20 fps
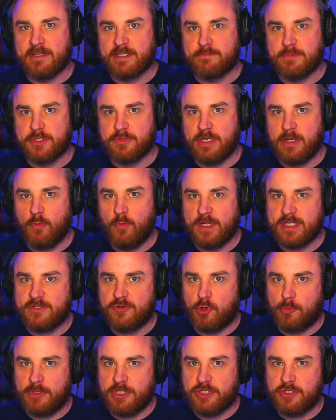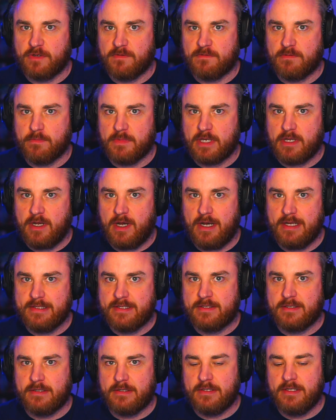between what's normally shown from the
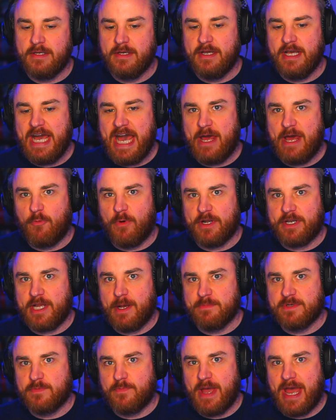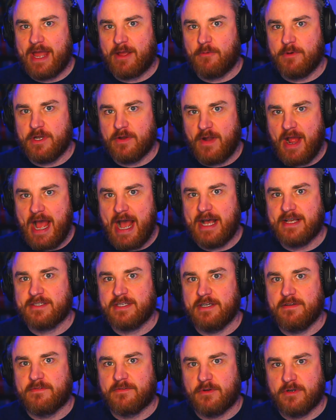console and what comes back when you're
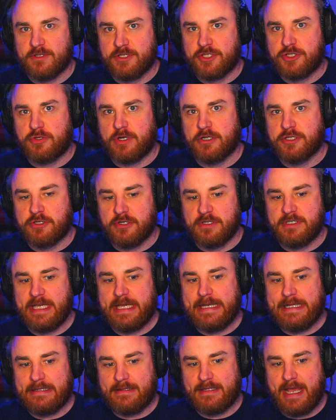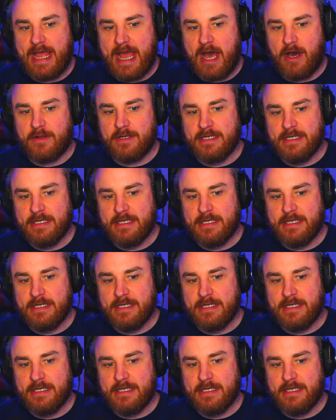asking for a structured data layout.